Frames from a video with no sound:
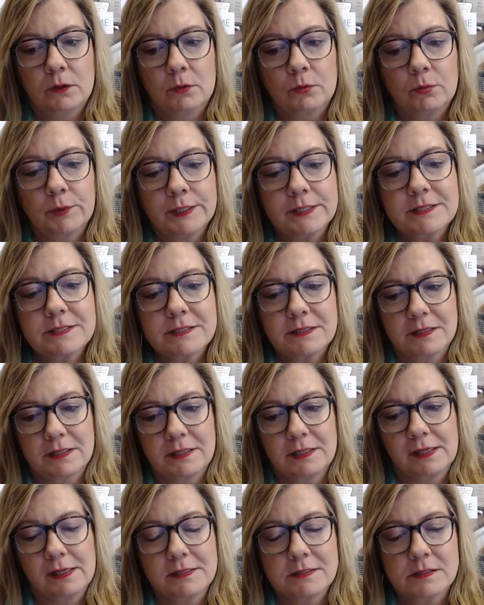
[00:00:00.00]
risk
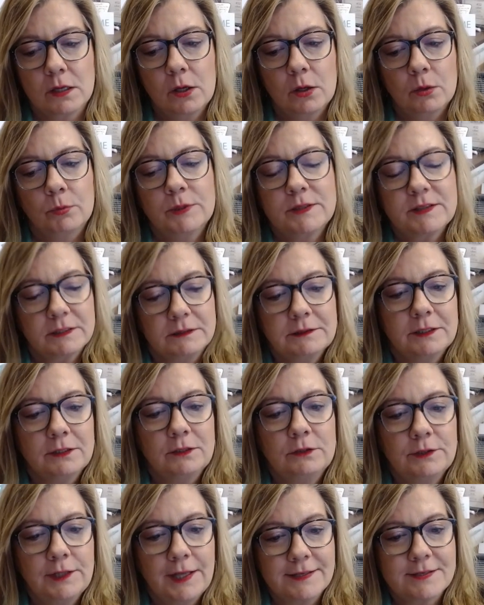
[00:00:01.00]
things with a
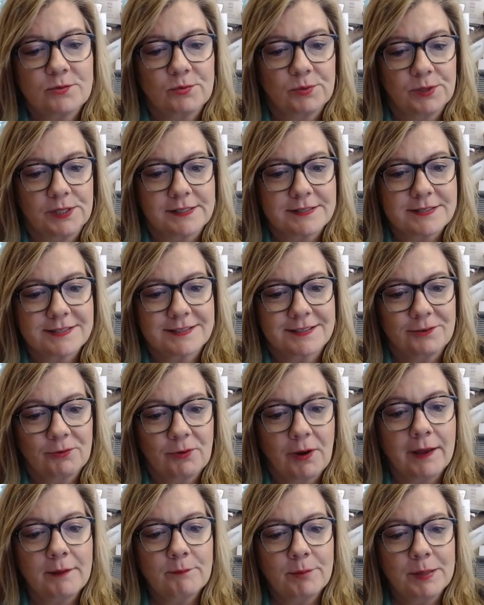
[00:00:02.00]
little less risk,
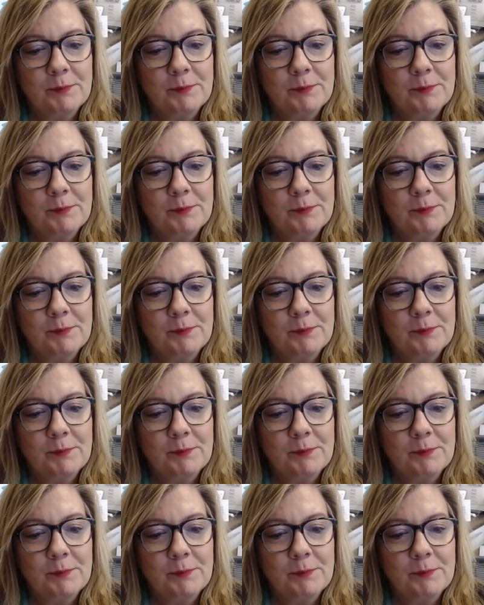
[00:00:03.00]
right?